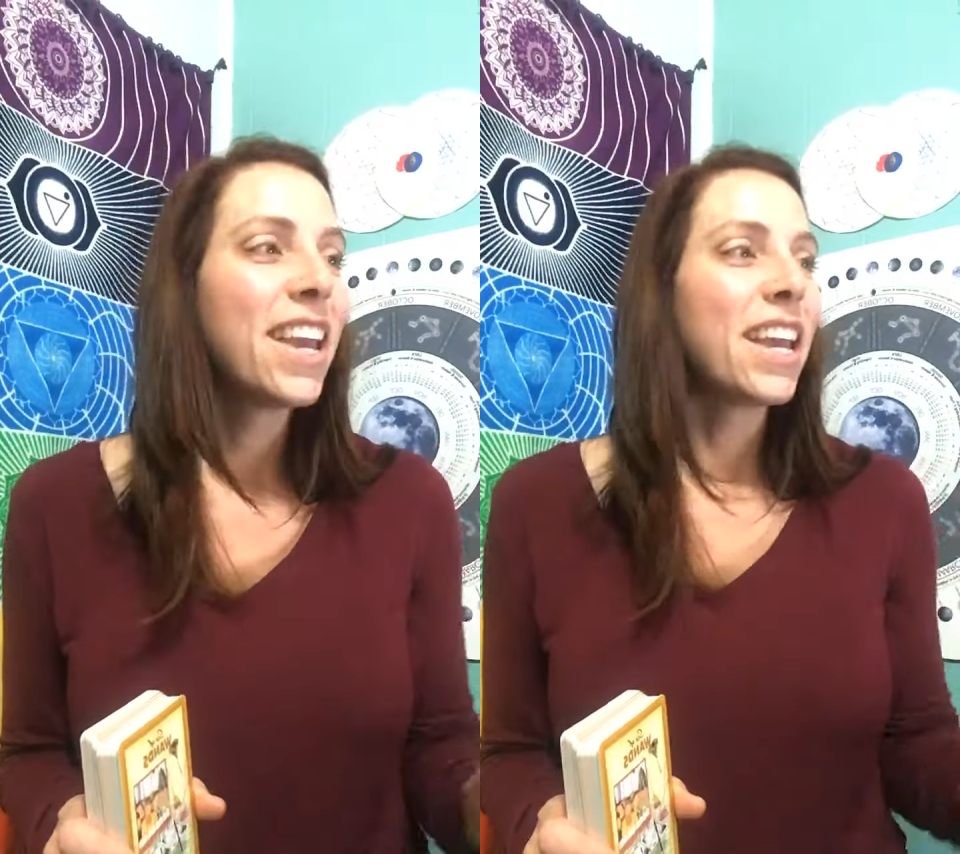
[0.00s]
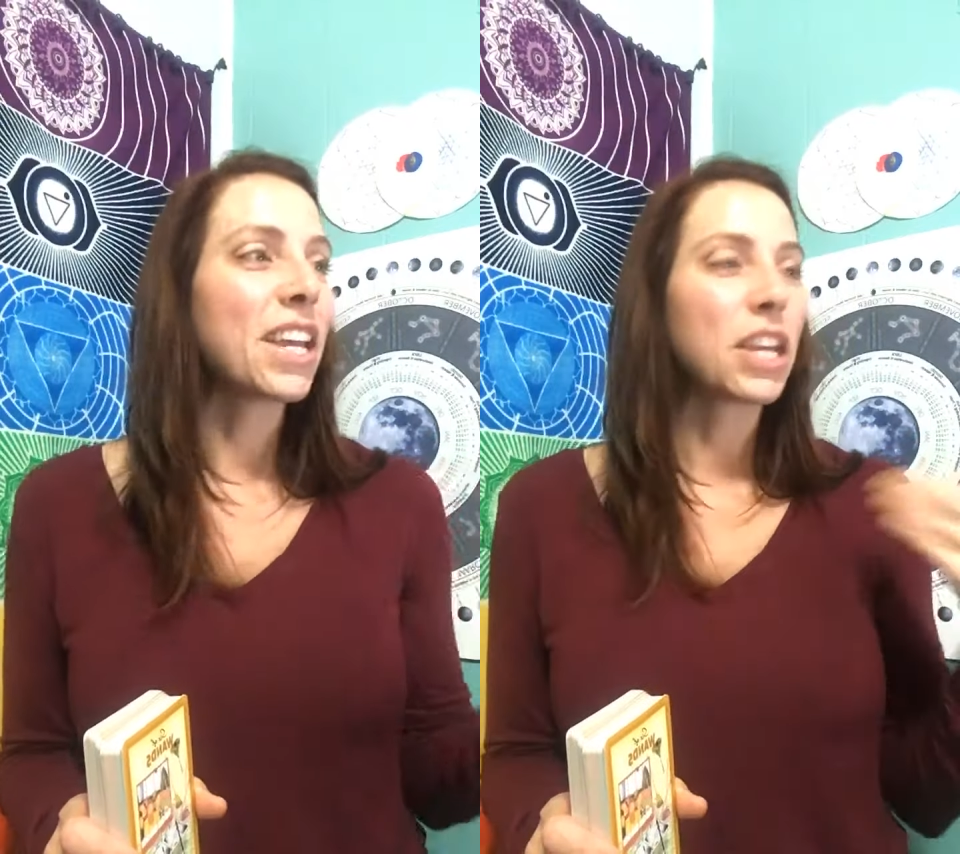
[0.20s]

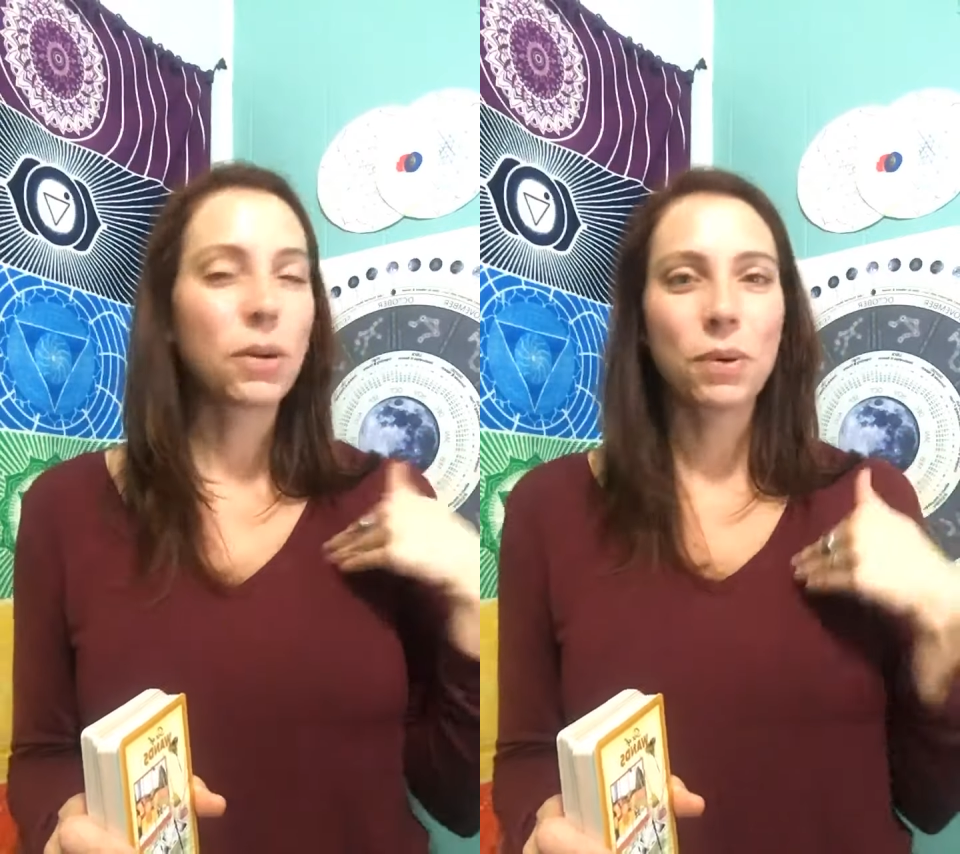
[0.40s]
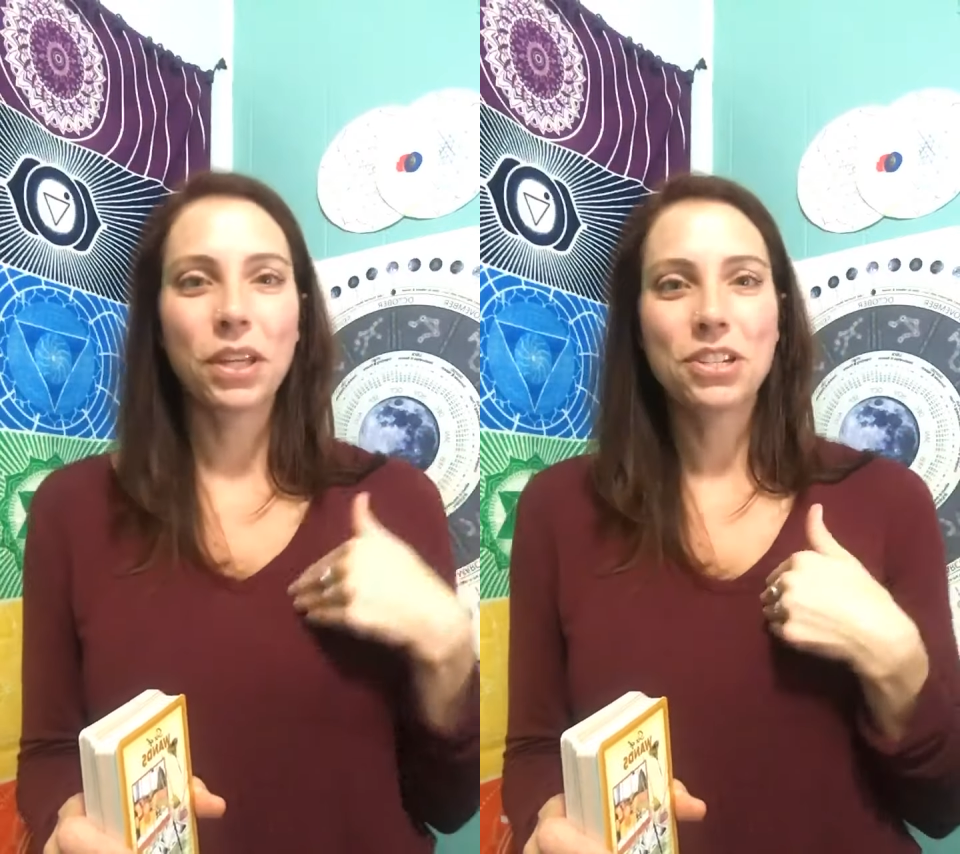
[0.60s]
and get a
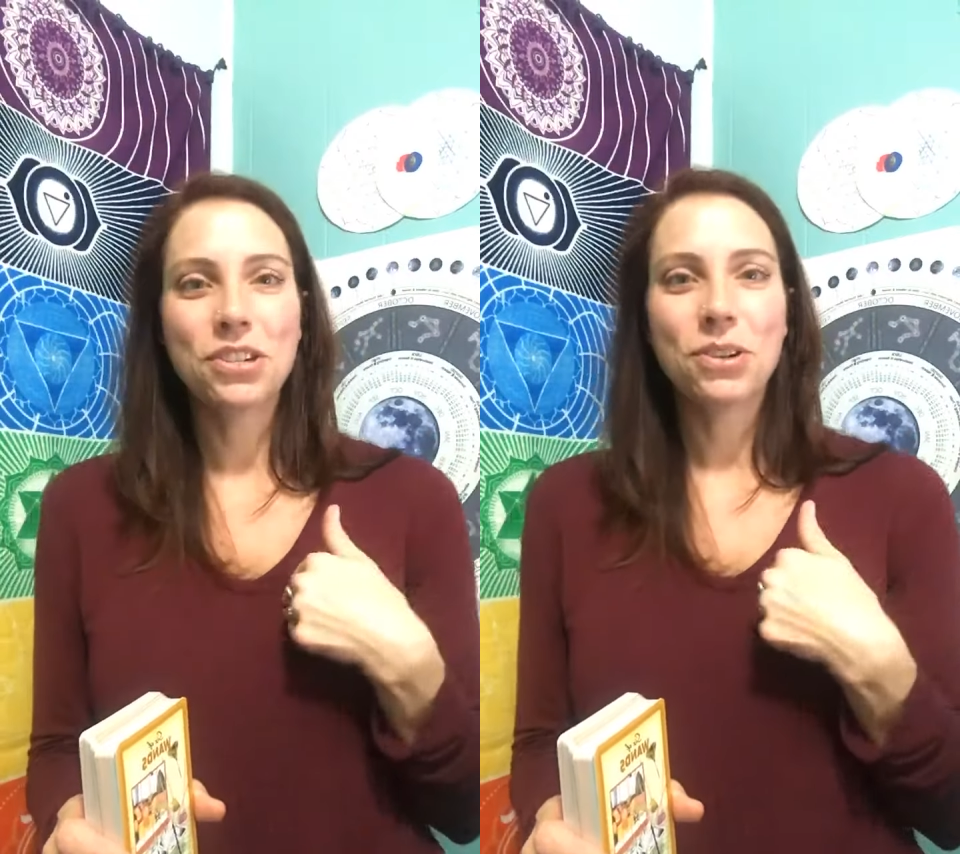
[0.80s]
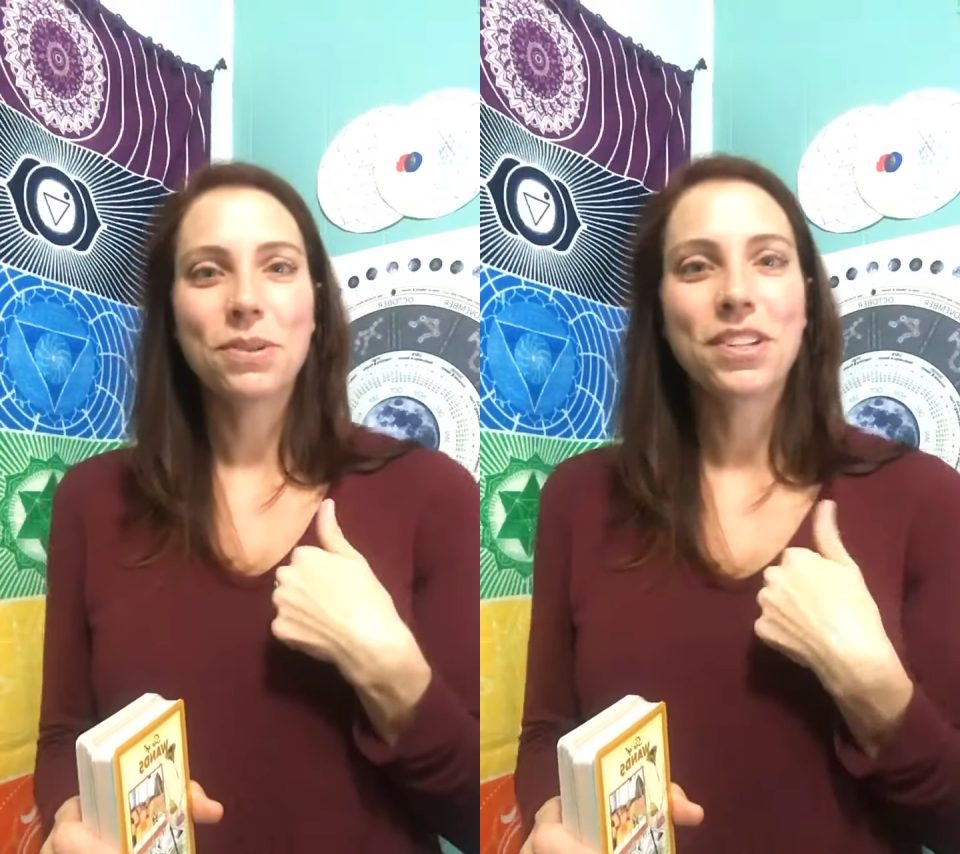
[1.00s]
really
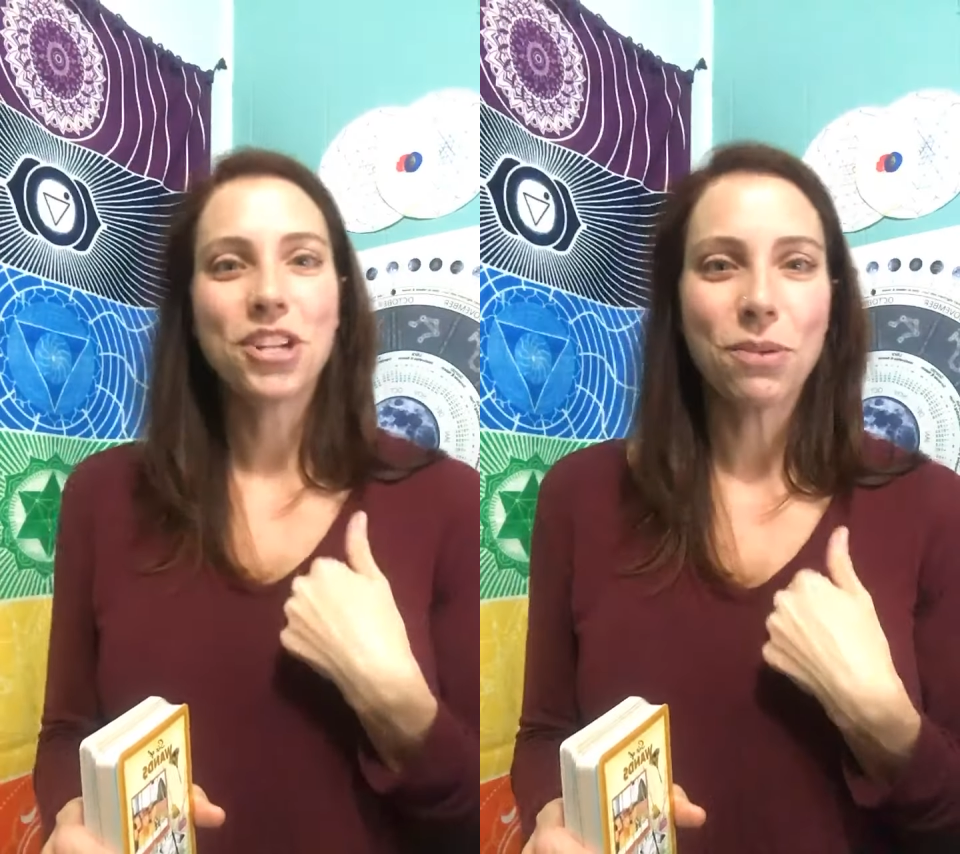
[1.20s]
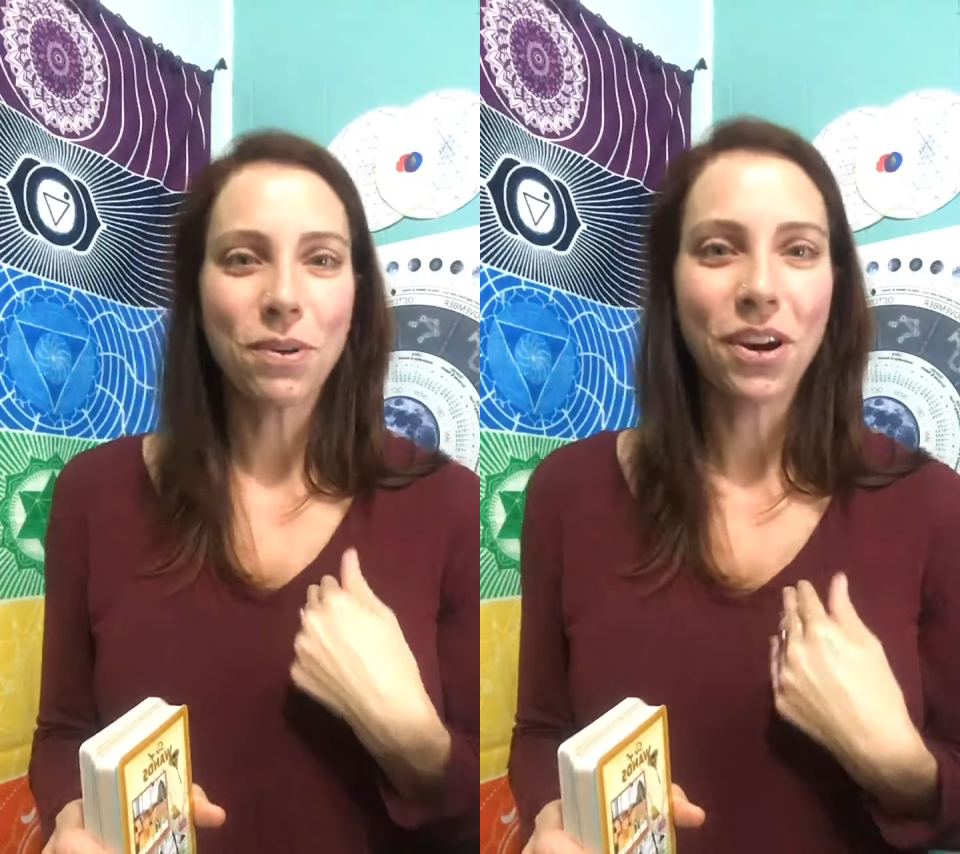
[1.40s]

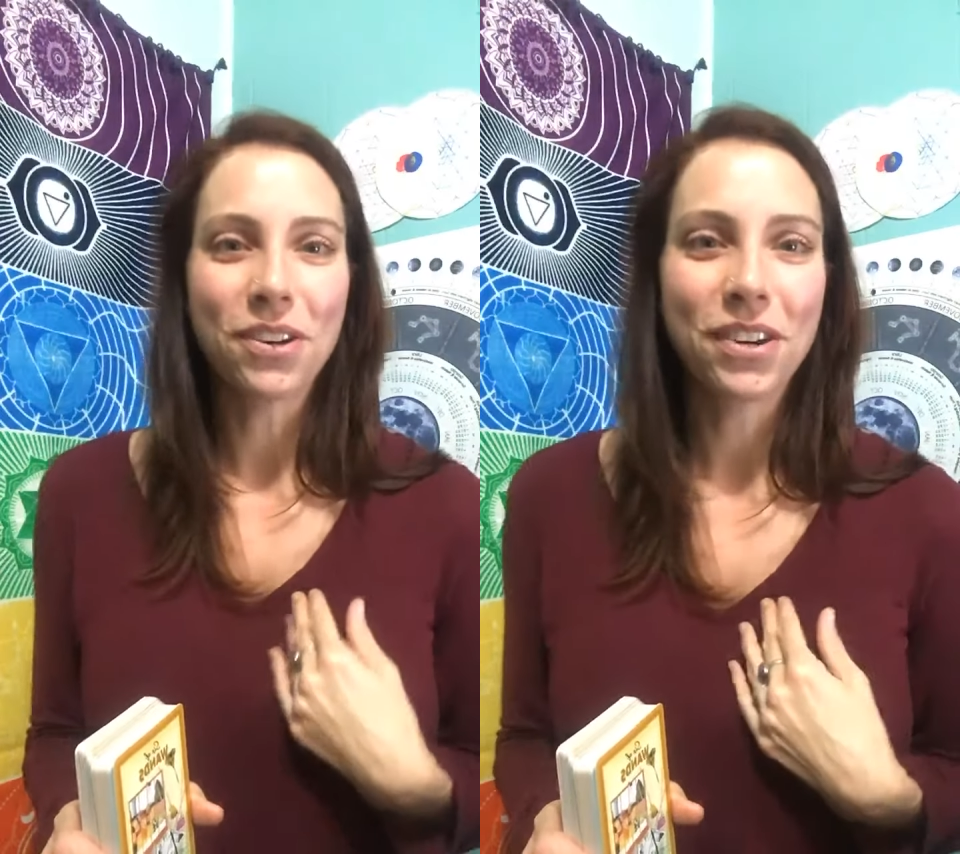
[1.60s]
cheap card